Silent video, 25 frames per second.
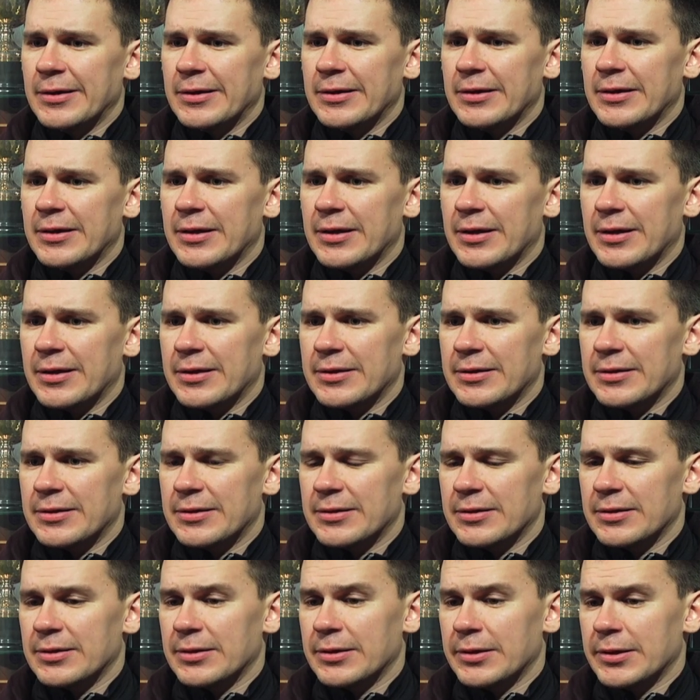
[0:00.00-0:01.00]
And,
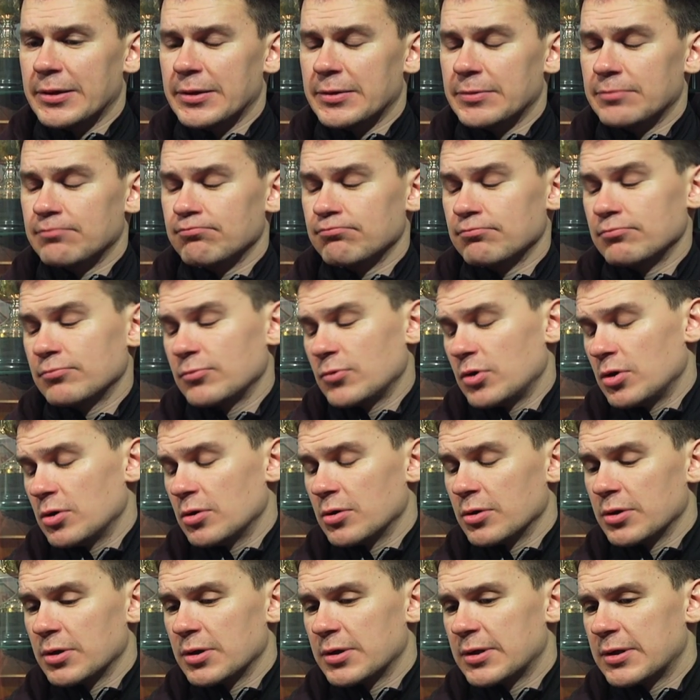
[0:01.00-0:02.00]

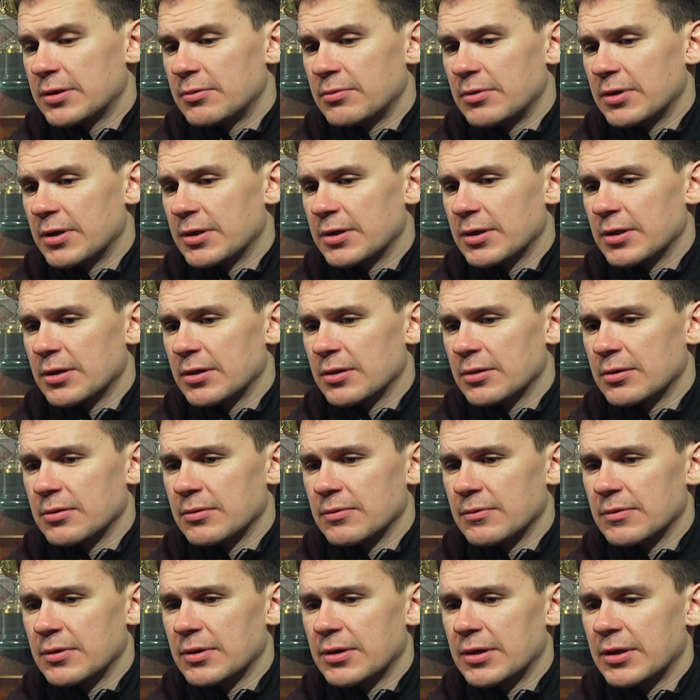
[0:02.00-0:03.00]
you hit the
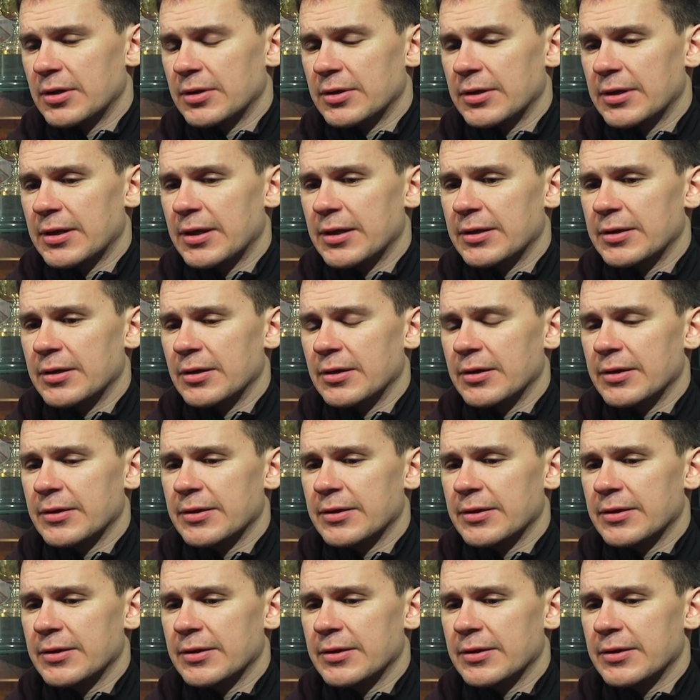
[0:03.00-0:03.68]
nail on the head there.